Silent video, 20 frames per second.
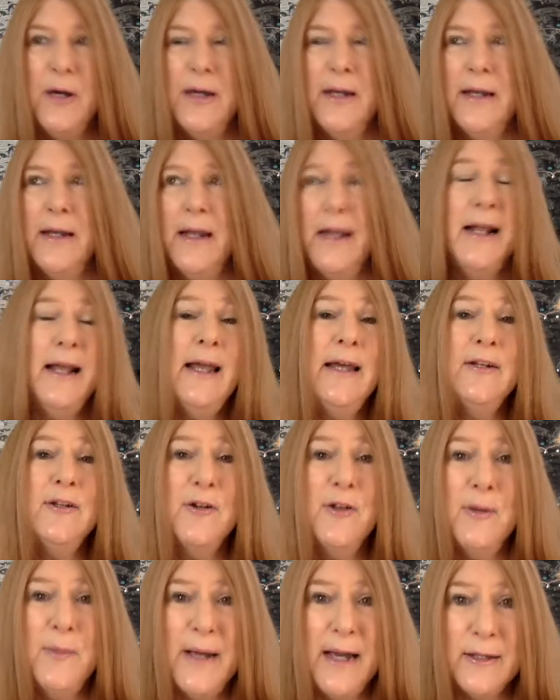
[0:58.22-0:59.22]
and I had to go
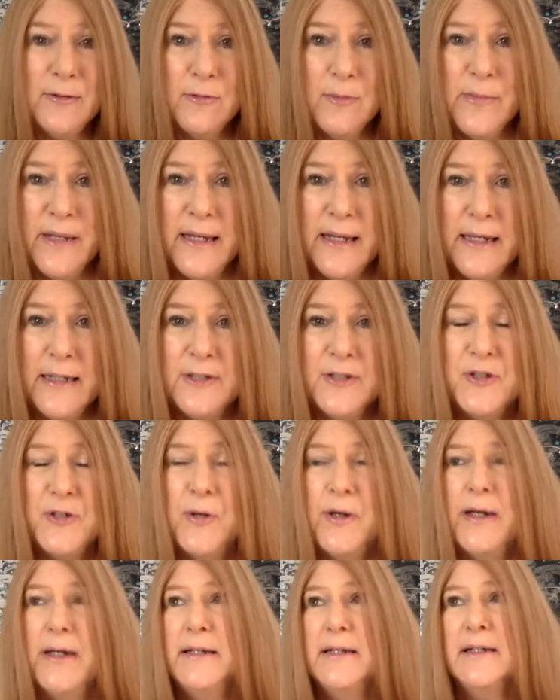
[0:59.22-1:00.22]
to the bathroom again.
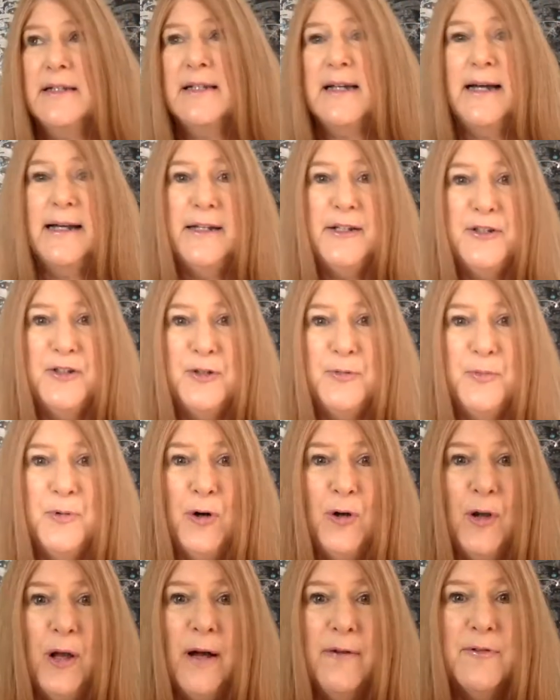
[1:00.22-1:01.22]
So I decided to
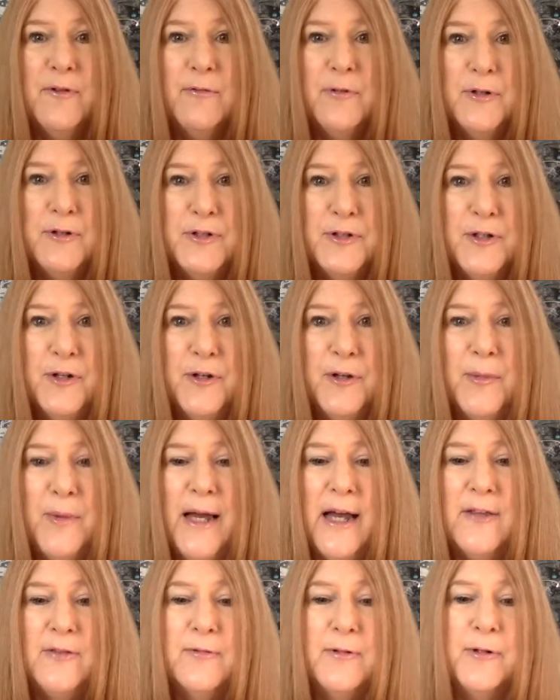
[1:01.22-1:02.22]
pull off the road to go to the
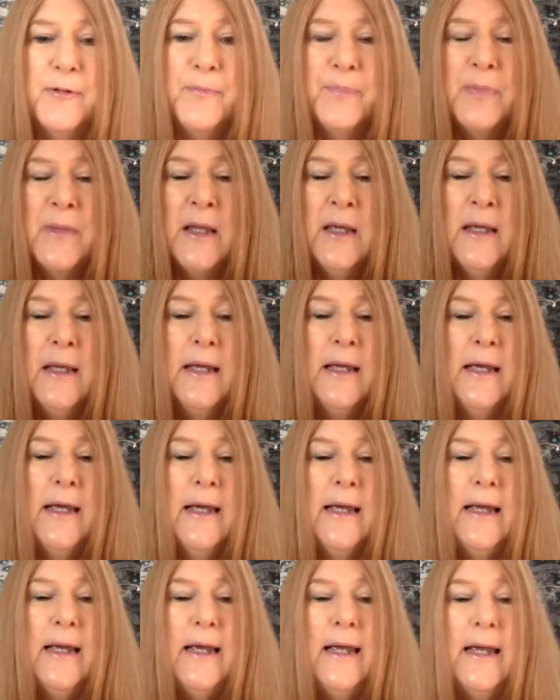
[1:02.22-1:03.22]
bathroom.
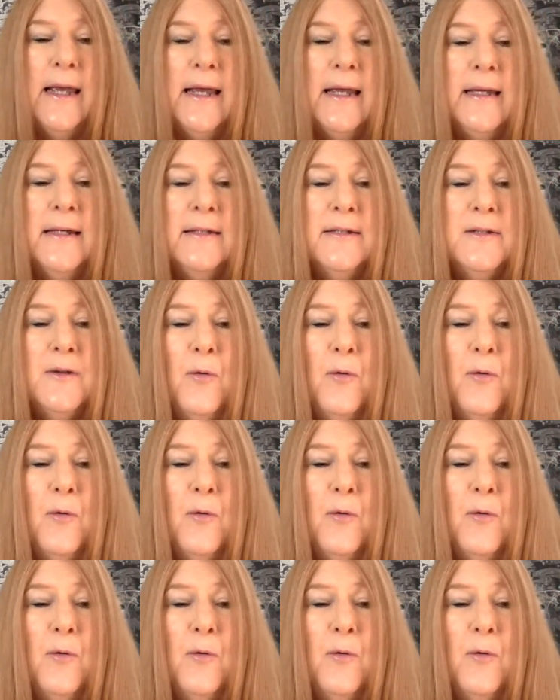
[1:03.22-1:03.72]
And